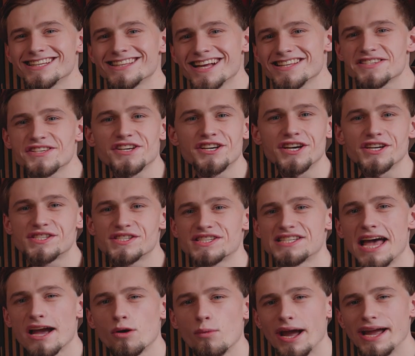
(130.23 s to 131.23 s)
that's a good
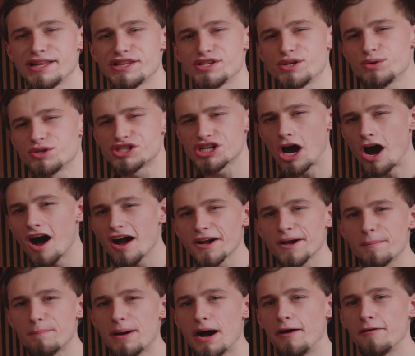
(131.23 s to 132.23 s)
segue to
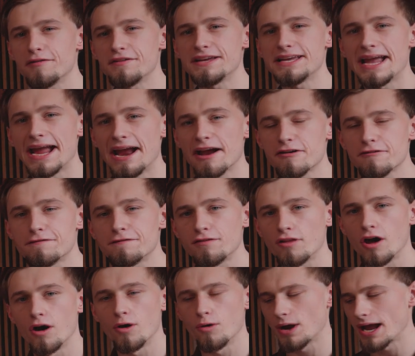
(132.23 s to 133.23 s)
talk about the
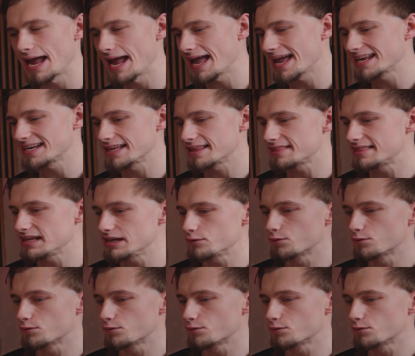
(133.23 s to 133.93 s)
airflow and the